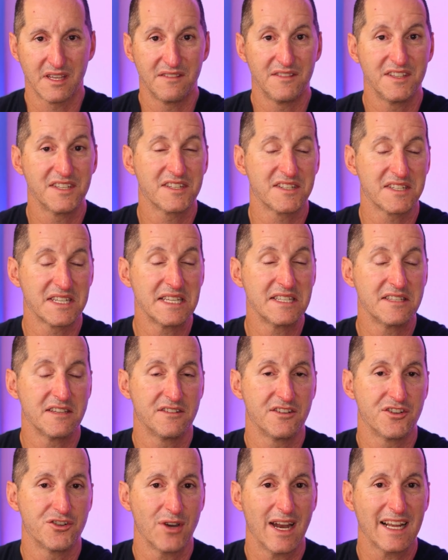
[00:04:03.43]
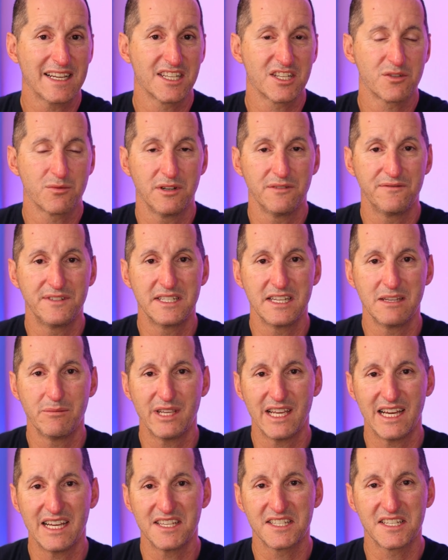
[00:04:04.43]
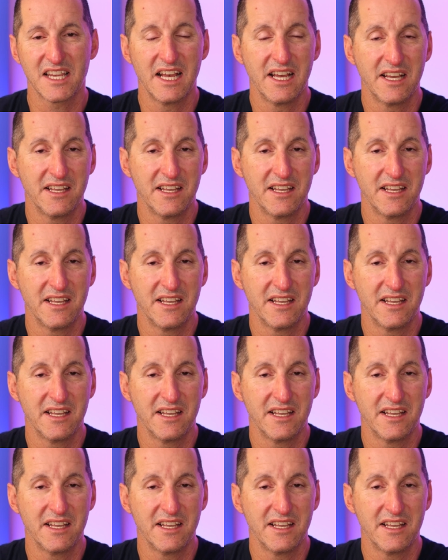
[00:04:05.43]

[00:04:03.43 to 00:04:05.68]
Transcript: This is easy to track as well for DBAs.